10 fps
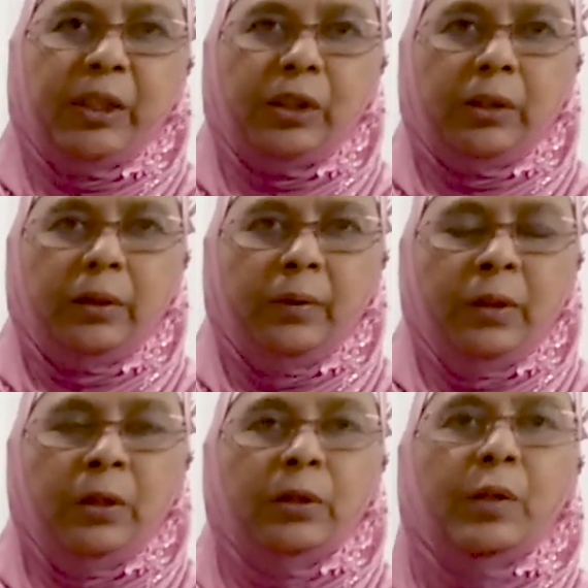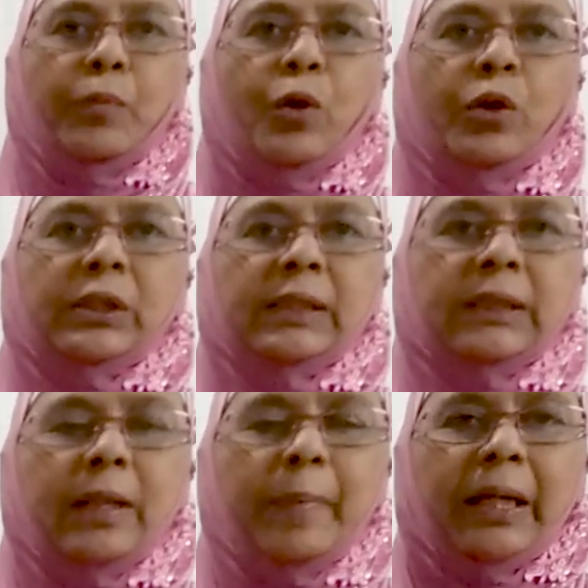The more
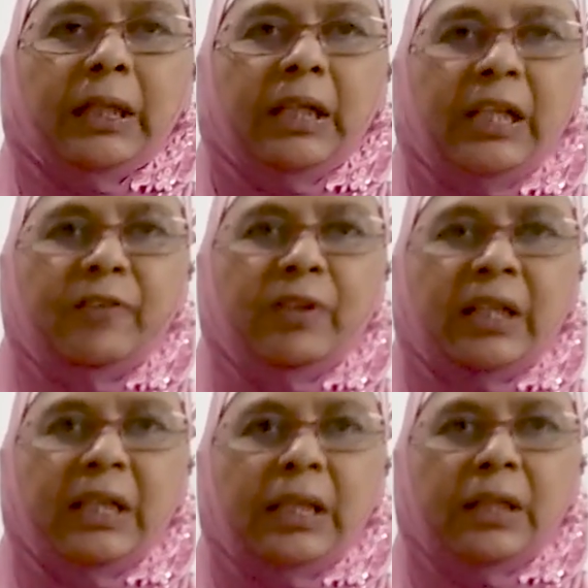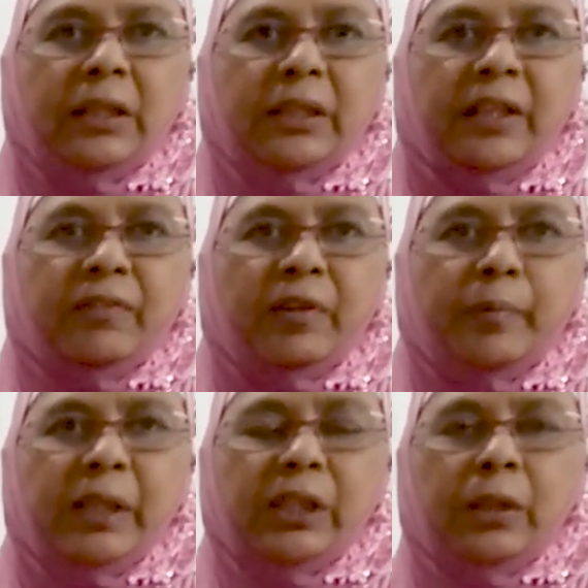systematically we relearn the information,
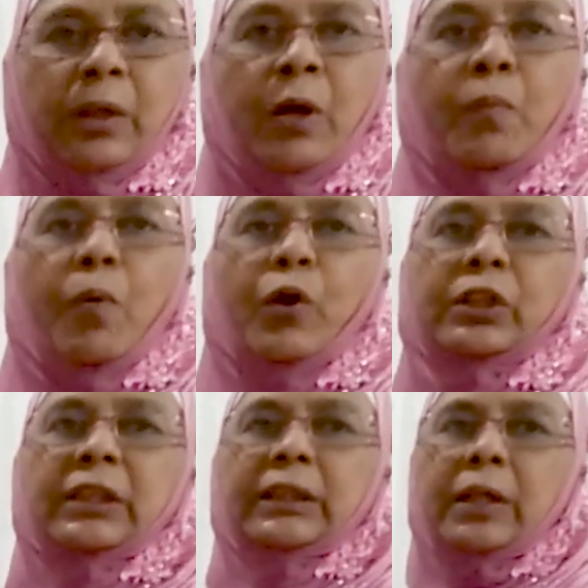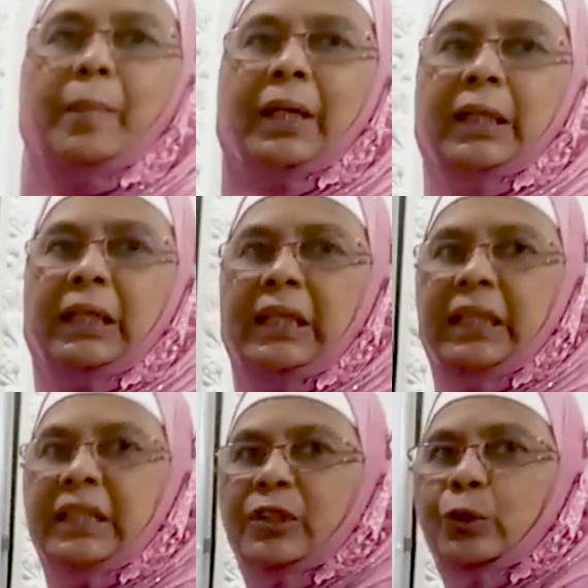more systematically it is
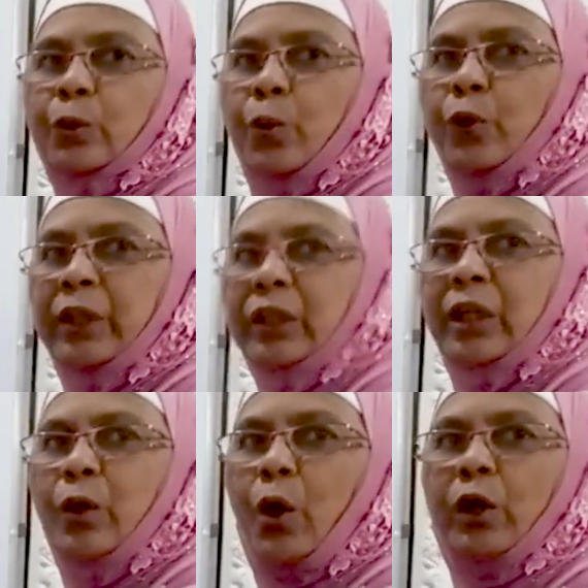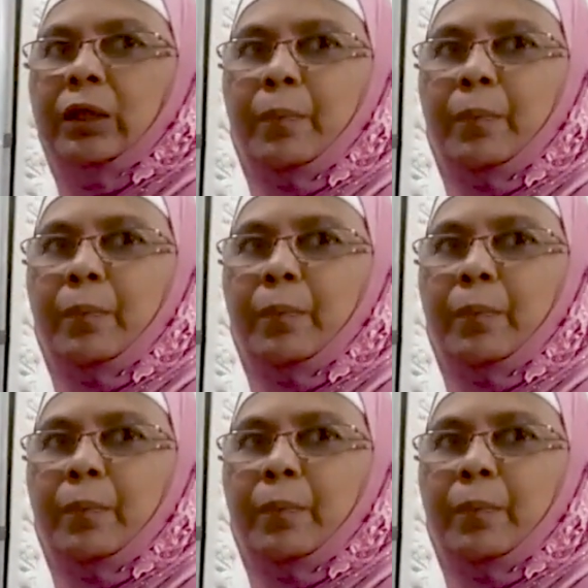stored in the long-term memory.